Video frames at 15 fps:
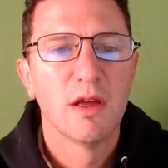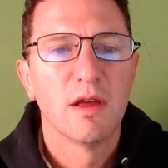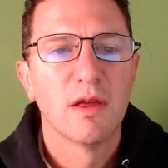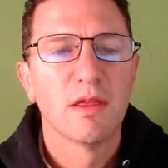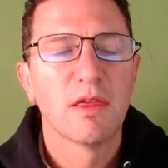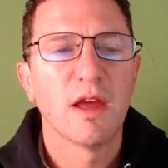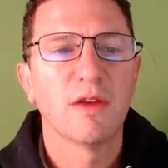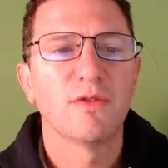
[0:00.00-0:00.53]

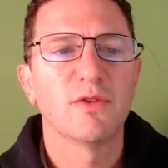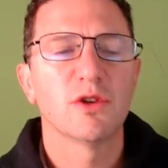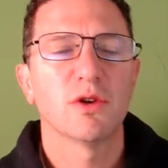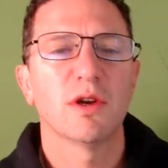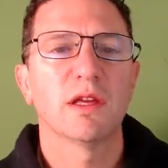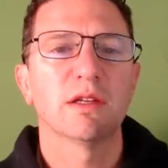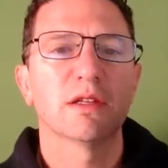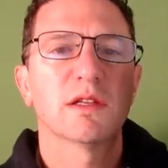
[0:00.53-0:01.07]
Thank you for
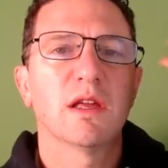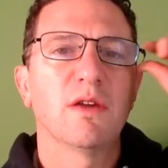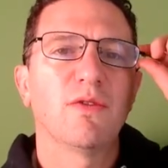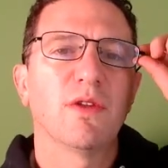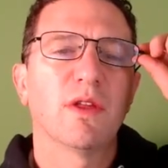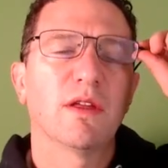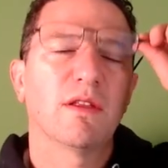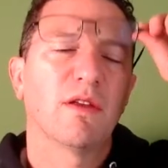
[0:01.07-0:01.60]
joining us today. If you
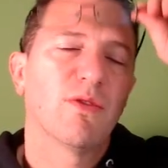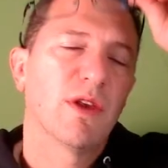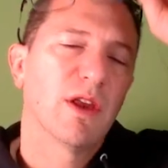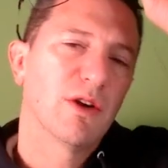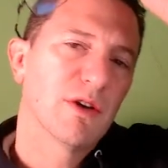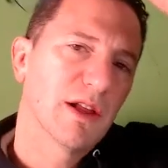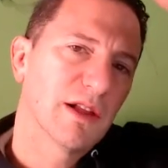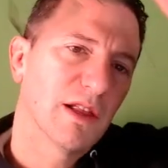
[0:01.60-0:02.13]
like this video,
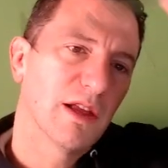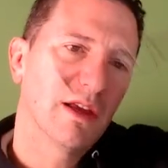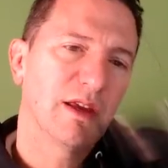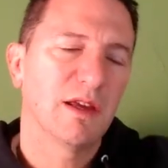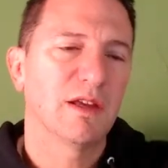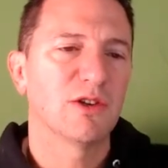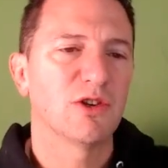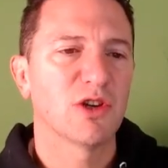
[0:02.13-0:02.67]
click like.
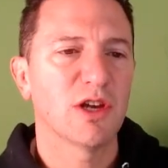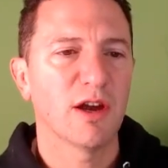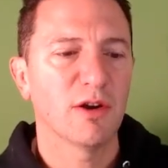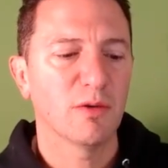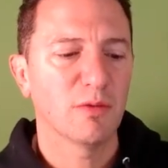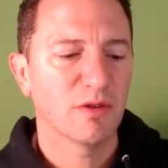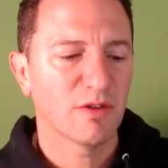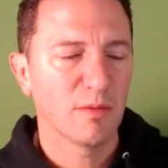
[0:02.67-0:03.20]
You can share it
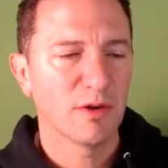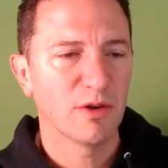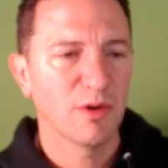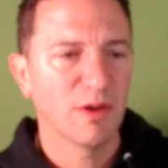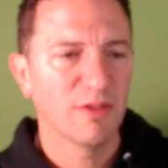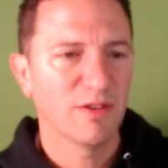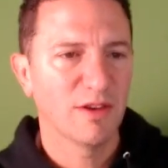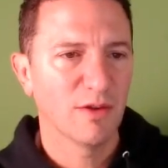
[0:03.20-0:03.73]
with someone who
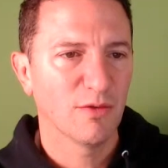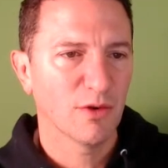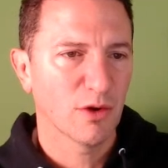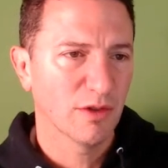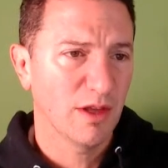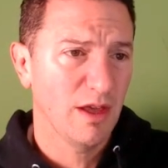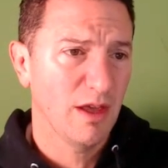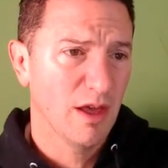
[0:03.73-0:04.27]
has
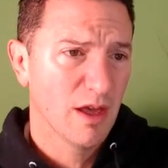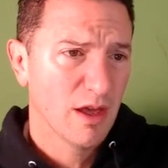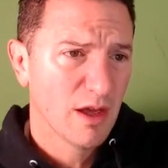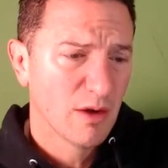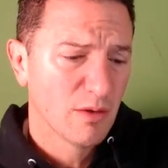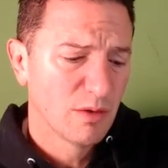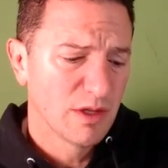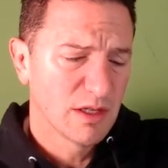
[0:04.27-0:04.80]
difficulty
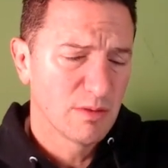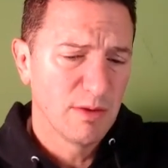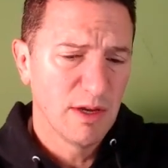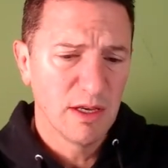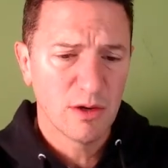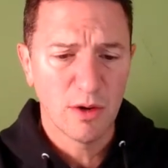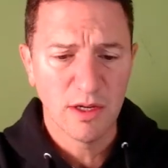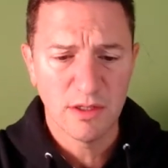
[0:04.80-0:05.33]
with these mean
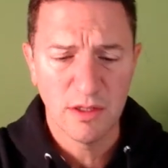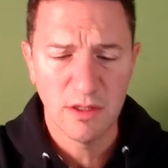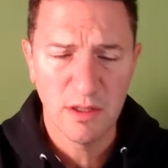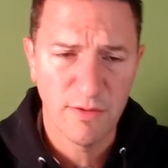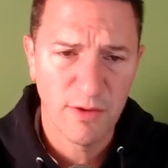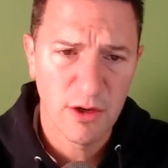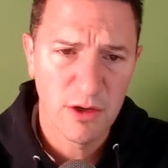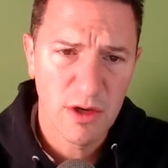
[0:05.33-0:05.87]
questions. If
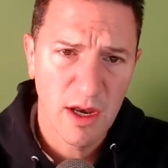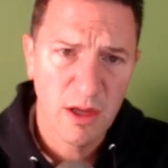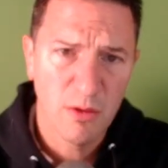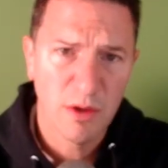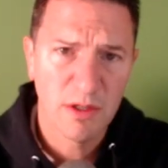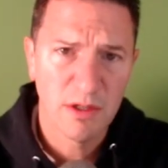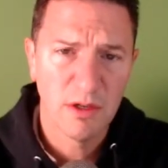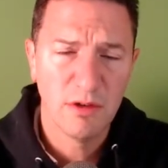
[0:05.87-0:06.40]
there's any
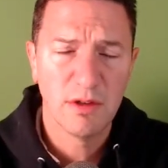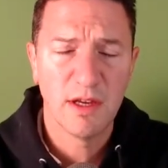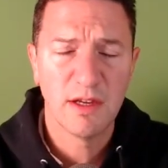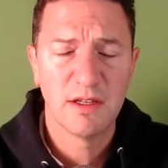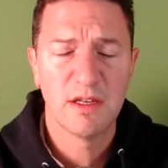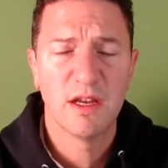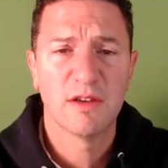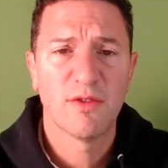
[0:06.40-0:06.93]
question you'd like
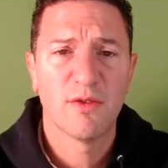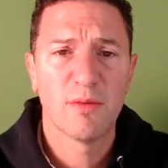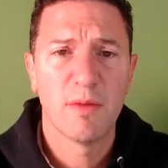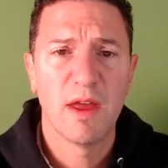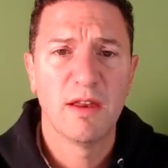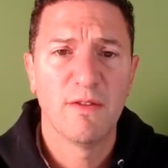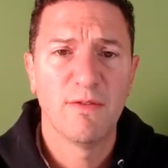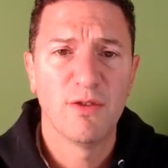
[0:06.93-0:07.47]
to answer from
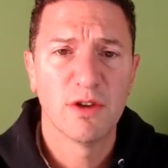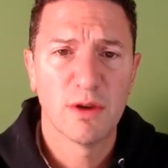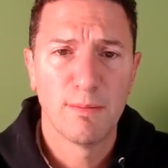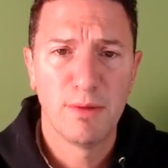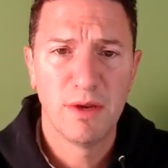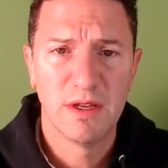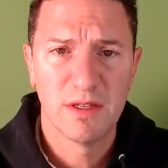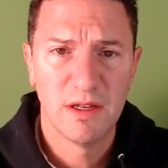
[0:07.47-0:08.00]
any official
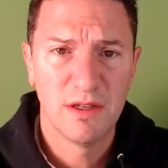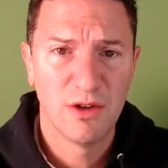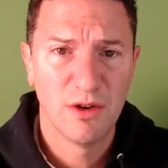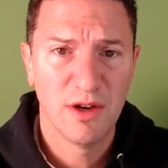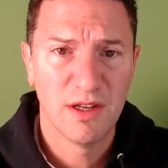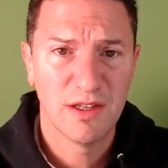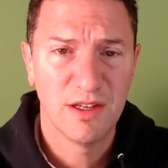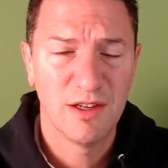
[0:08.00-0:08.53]
PSAT or,
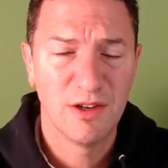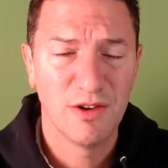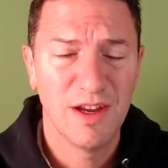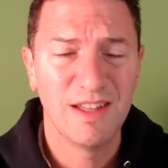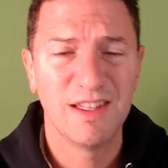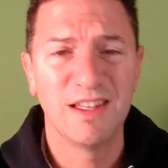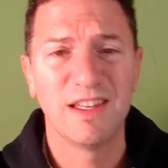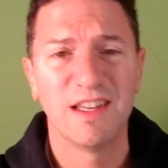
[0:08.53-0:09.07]
SAT or,
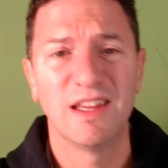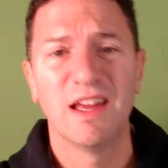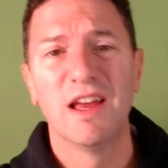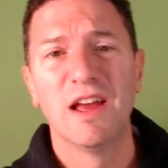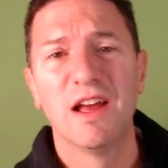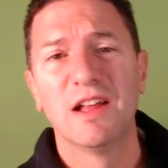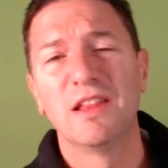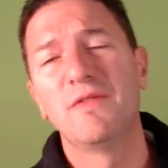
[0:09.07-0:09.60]
ACT,
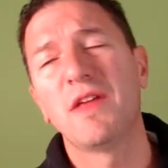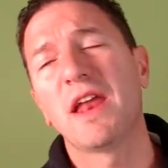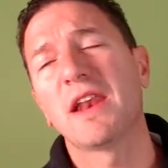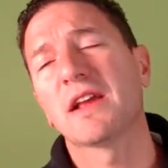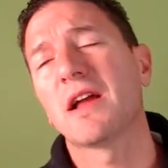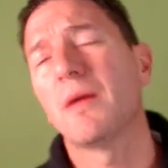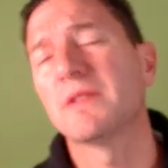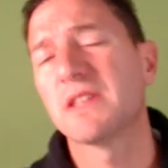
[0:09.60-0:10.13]
leave that in the
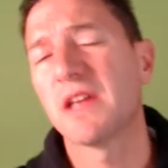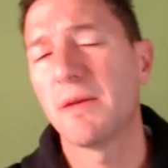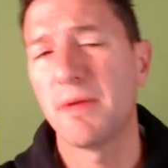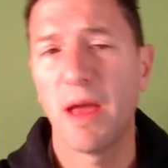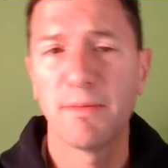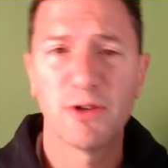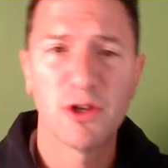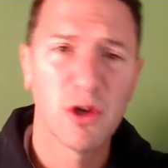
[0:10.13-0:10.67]
comments. I'd be
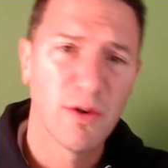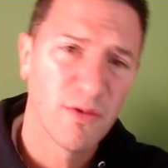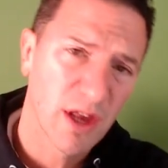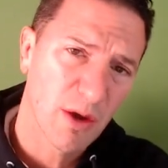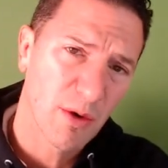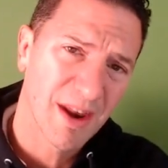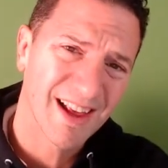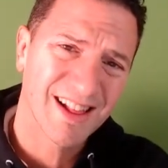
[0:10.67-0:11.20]
happy to shoot a video
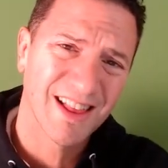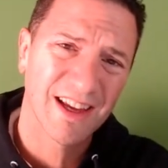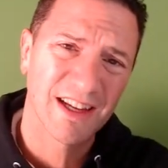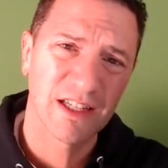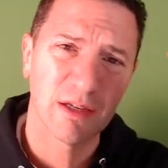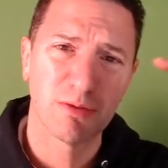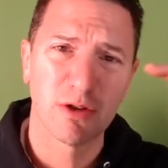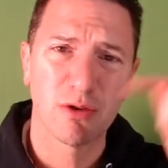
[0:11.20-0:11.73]
on it. Click
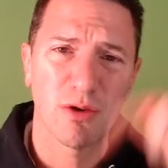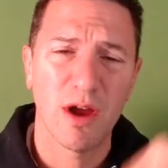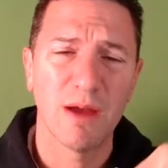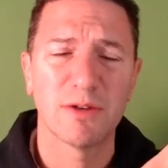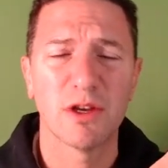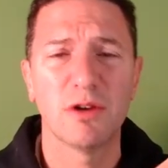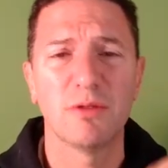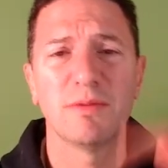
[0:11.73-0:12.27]
subscribe
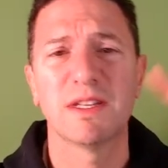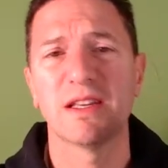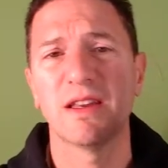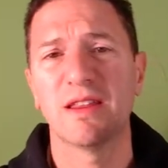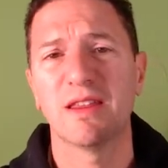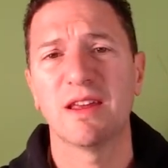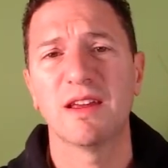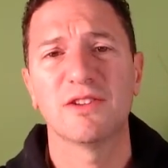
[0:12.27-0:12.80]
so you don't miss
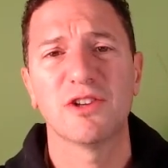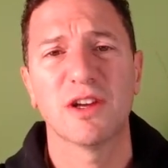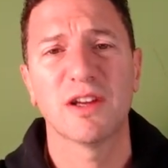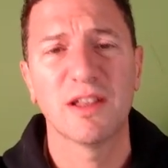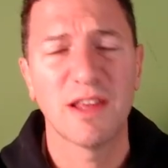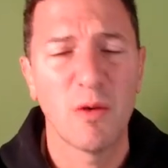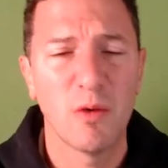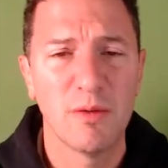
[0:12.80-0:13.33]
anything, and check out
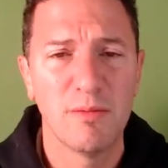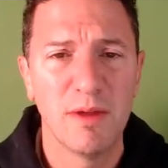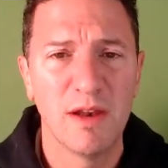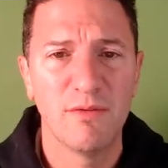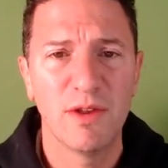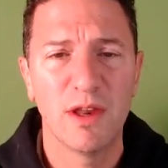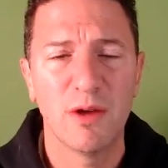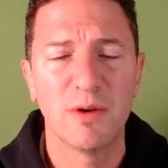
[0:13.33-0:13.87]
that one minute
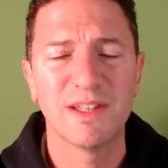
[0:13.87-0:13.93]
video on